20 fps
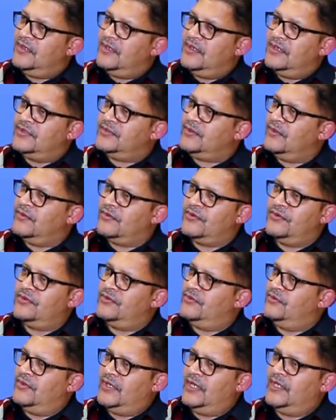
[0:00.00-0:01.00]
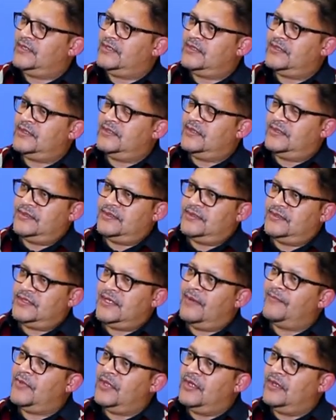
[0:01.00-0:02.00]
It's all good to get
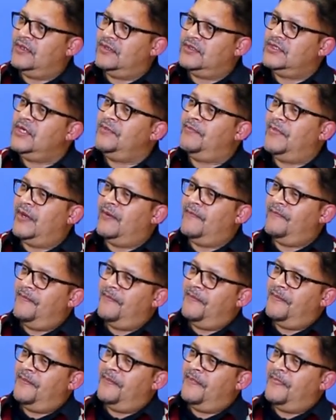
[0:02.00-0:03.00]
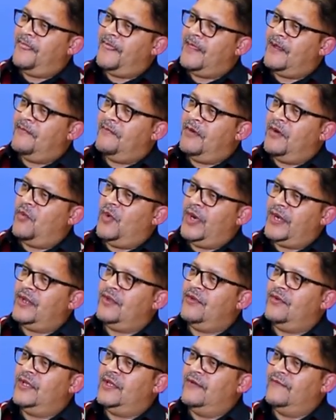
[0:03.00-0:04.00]
something cheaper, but what are
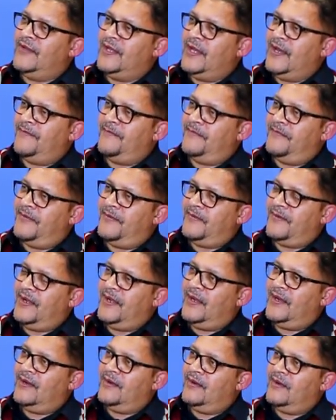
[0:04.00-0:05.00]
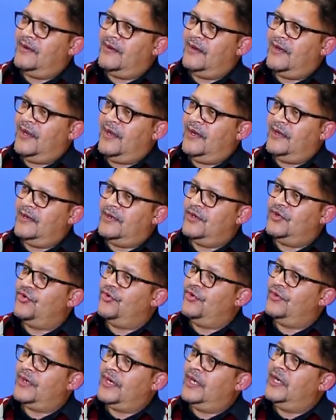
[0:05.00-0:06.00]
you giving up? And do
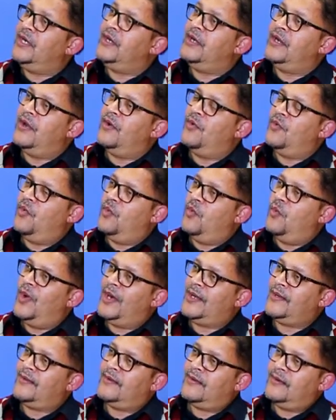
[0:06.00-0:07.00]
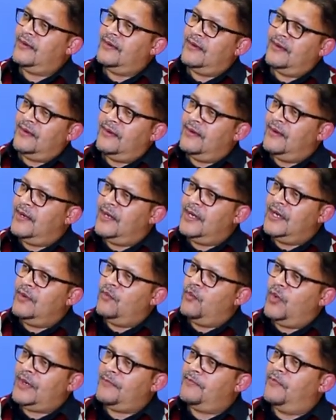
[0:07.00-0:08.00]
you really know in
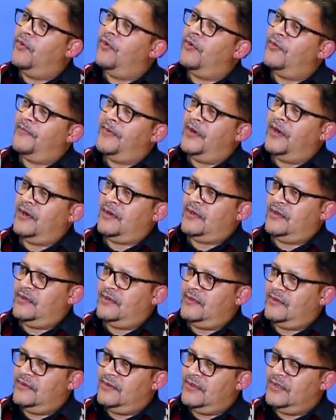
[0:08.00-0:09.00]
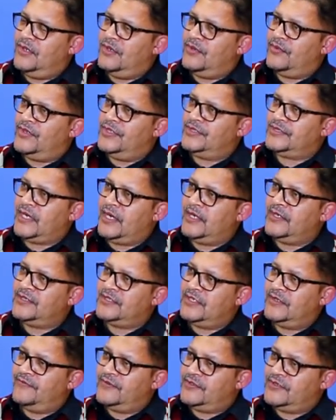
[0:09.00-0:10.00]
what ballpark these kind of
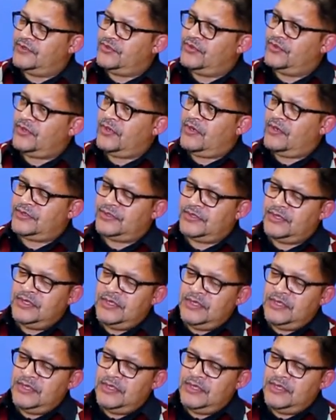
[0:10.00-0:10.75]
services should cost?